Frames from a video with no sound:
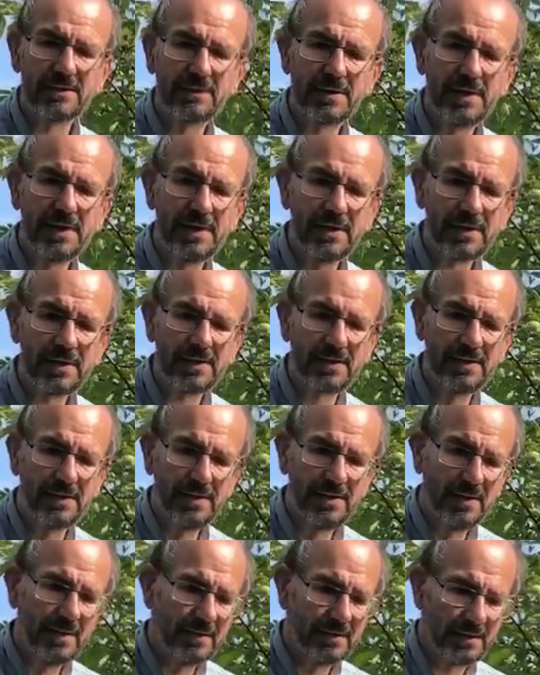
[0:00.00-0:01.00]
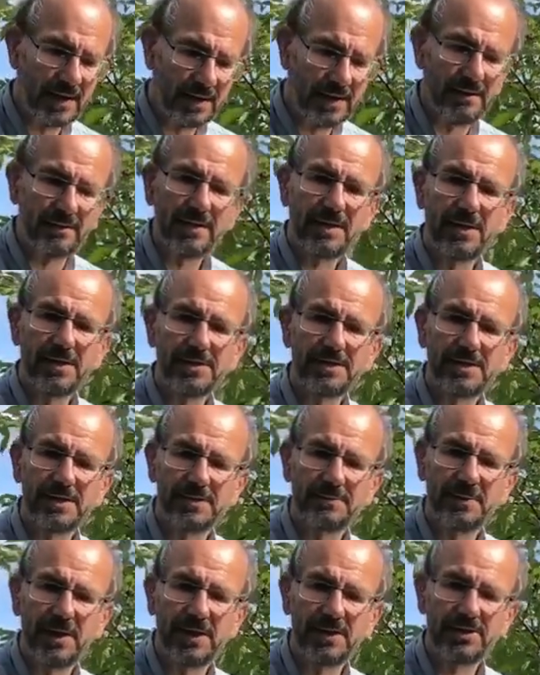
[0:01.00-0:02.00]
work, they don't cost
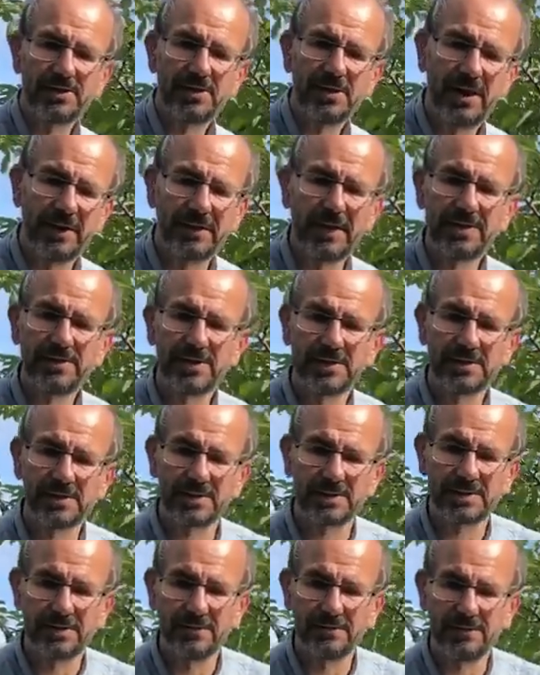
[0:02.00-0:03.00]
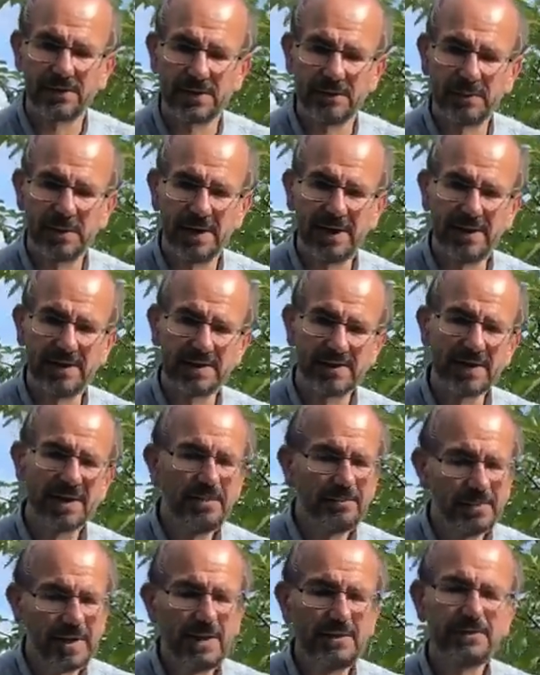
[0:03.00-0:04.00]
as much, and they're just as good for the bees,
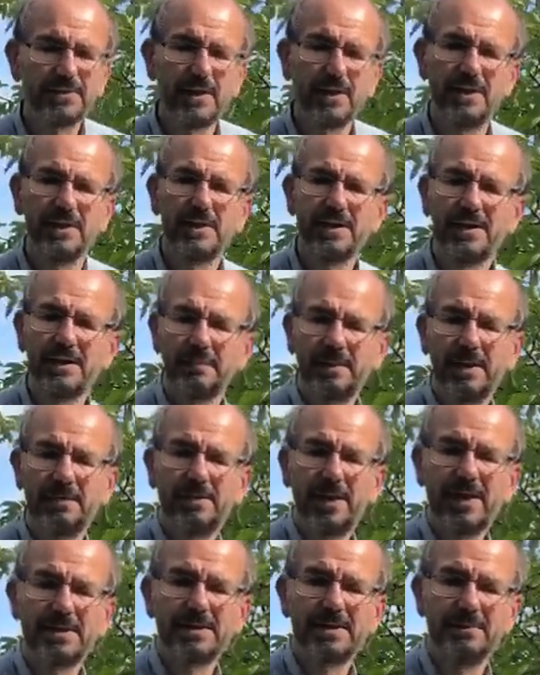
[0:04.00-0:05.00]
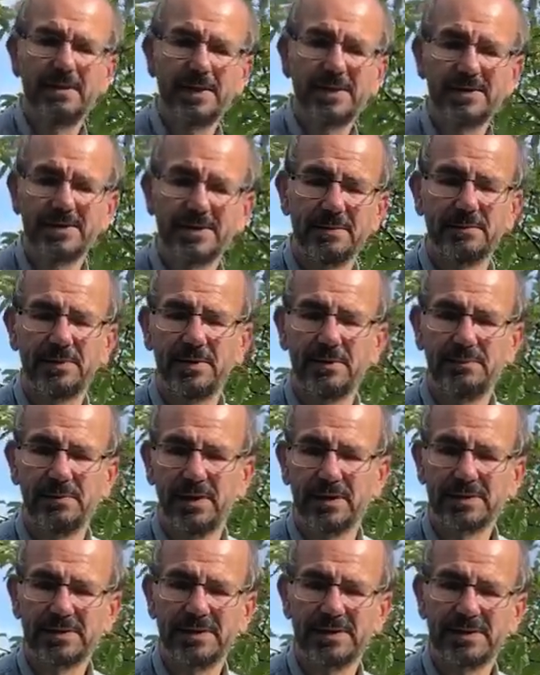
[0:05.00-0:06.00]
if not a little bit better because the brood
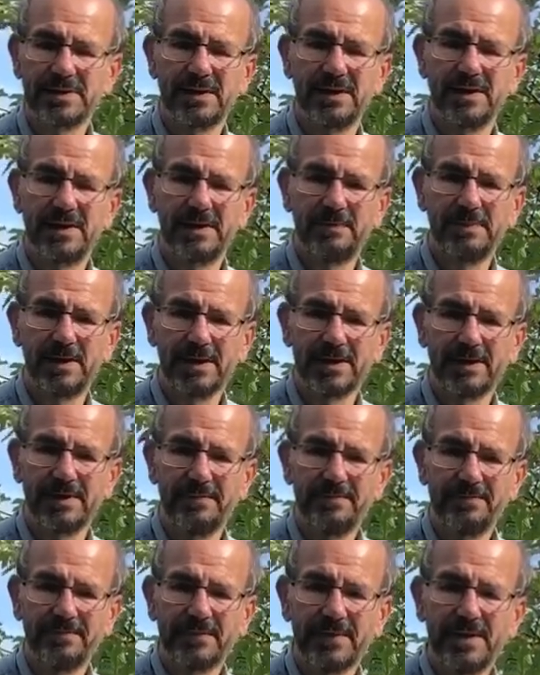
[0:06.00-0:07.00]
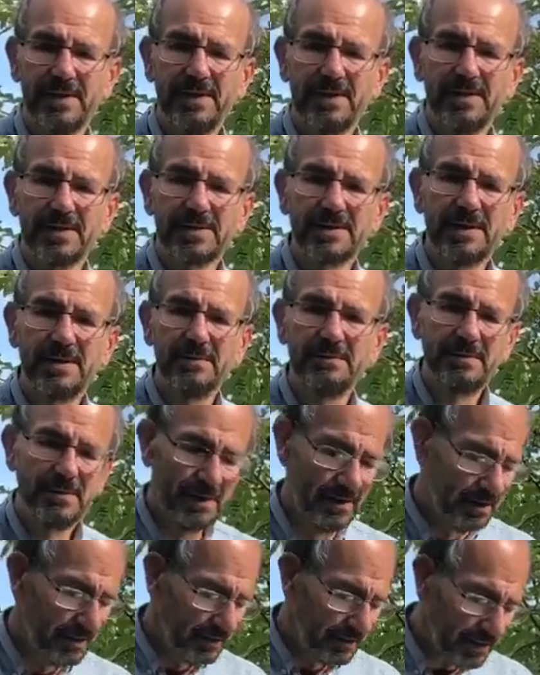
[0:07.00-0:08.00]
box is slightly bigger. So
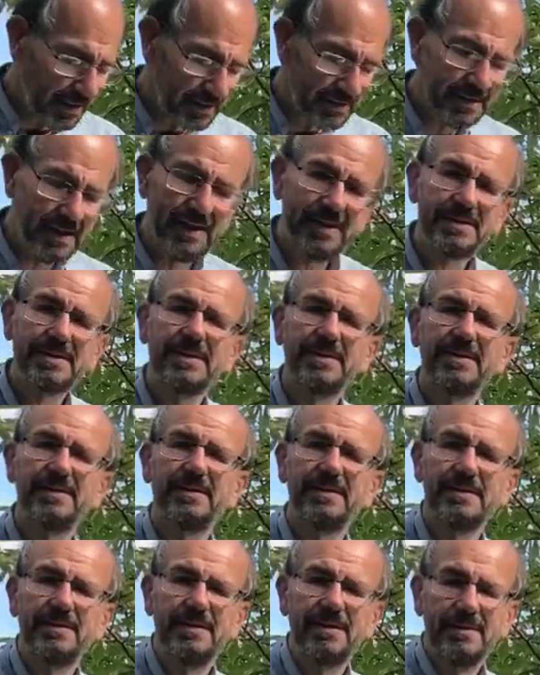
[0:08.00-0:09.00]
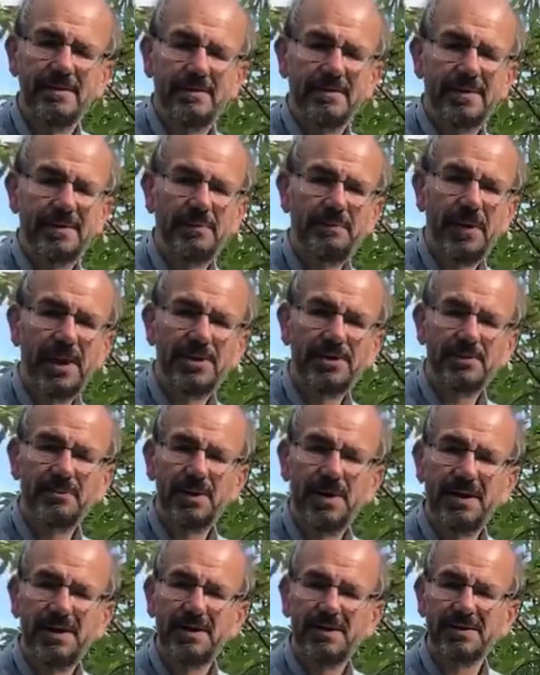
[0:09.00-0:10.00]
that's it. You pay your
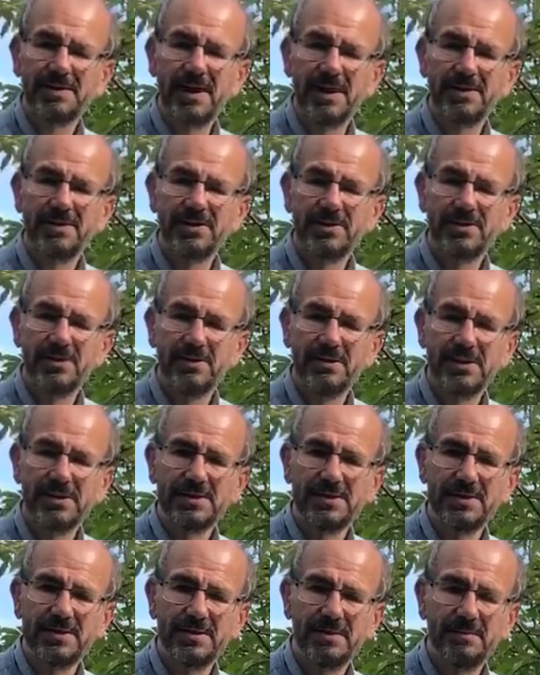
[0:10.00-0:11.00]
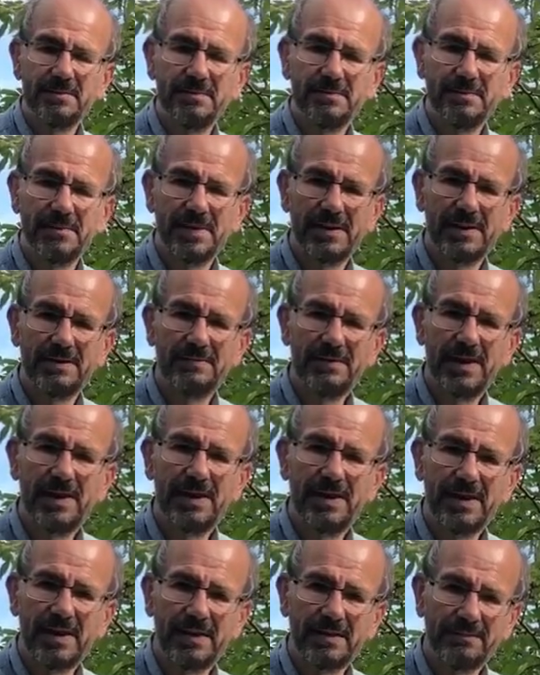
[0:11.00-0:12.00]
money, you take your choice, but they
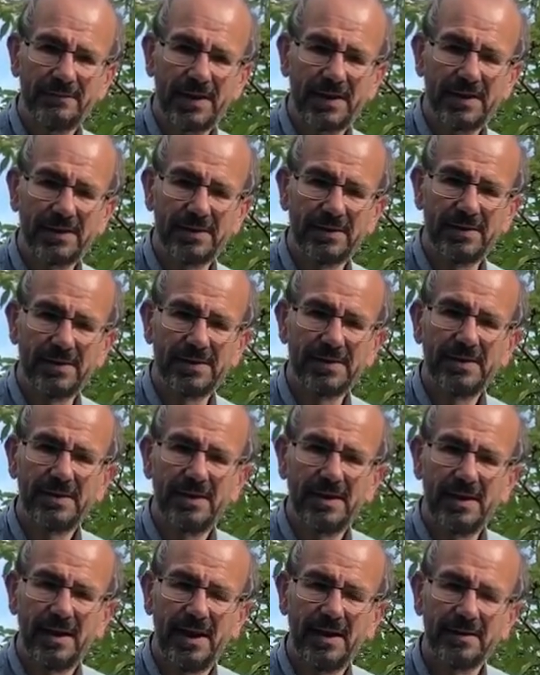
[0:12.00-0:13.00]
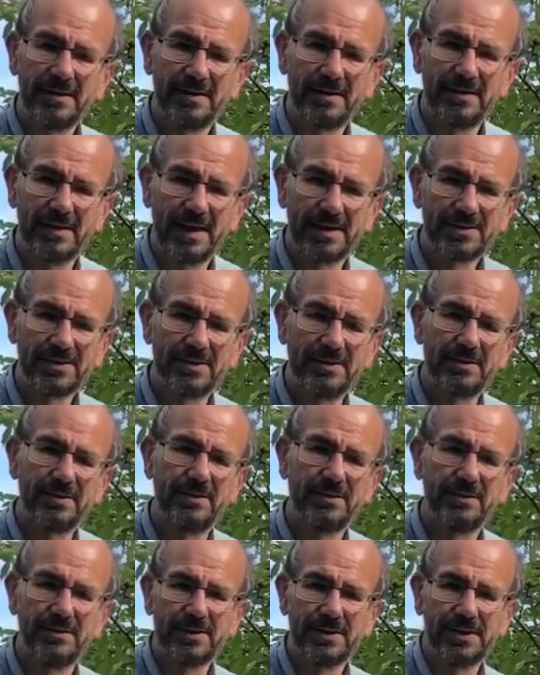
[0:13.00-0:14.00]
really are very good, either the National
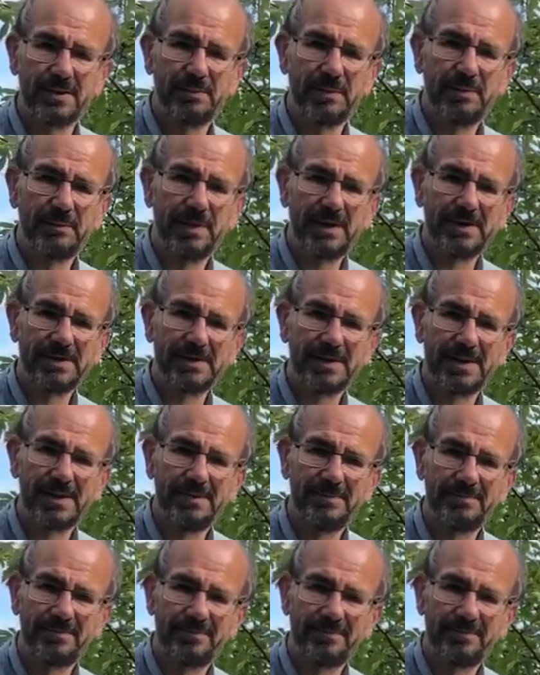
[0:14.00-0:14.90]
or the WBC.